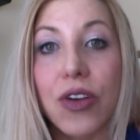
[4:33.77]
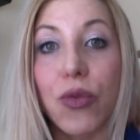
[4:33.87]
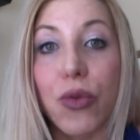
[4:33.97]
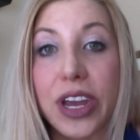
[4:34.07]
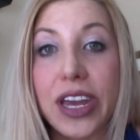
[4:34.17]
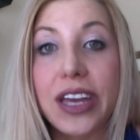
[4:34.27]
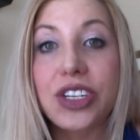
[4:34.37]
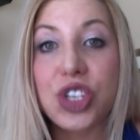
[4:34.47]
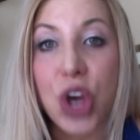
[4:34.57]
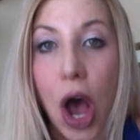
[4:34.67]

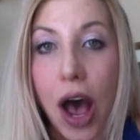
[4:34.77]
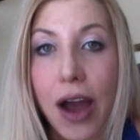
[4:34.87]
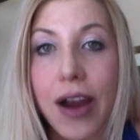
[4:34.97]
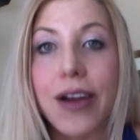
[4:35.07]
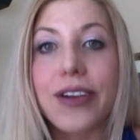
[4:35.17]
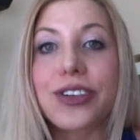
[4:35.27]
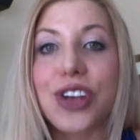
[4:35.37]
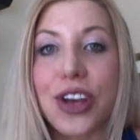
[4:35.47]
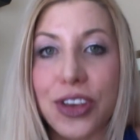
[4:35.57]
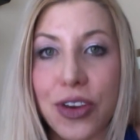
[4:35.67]
Recharge
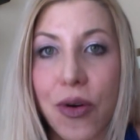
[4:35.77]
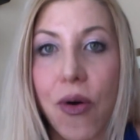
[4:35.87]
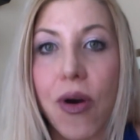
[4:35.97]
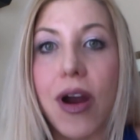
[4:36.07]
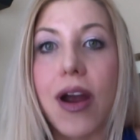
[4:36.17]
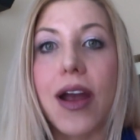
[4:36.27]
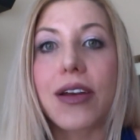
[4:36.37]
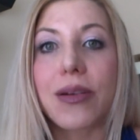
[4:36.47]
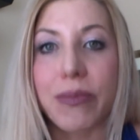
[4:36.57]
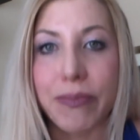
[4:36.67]
your
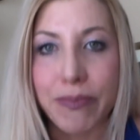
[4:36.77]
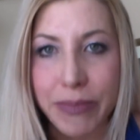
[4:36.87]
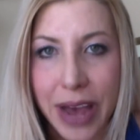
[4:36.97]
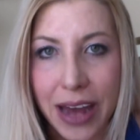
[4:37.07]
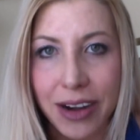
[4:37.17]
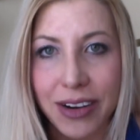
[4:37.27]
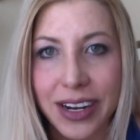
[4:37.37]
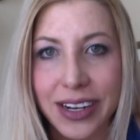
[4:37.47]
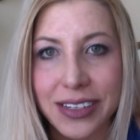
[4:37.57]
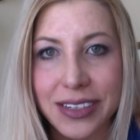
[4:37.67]

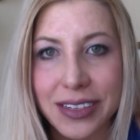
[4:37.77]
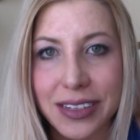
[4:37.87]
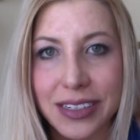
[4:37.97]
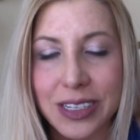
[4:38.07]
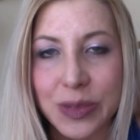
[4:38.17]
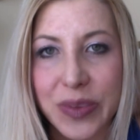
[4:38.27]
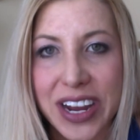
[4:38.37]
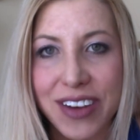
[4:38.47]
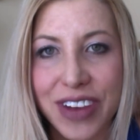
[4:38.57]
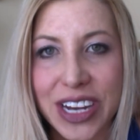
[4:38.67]
batteries. This is my
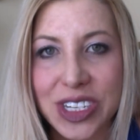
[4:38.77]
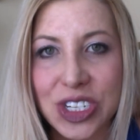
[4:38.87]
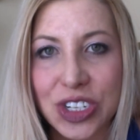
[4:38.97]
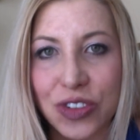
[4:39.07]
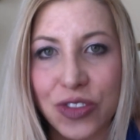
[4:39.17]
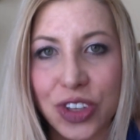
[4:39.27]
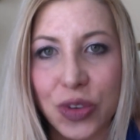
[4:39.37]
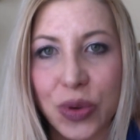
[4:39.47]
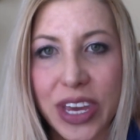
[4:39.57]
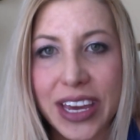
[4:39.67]
advice to you for the
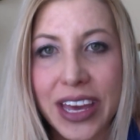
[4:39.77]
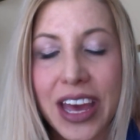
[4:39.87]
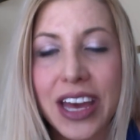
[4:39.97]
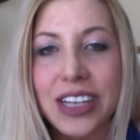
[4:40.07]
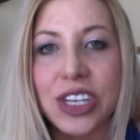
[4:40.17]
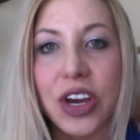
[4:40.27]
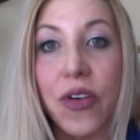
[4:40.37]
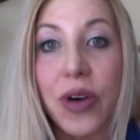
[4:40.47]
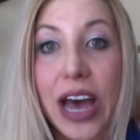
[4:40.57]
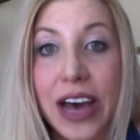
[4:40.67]
week. So go
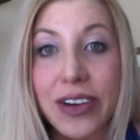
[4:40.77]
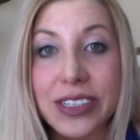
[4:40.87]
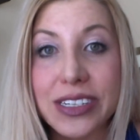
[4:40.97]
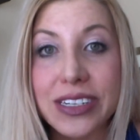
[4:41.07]
out,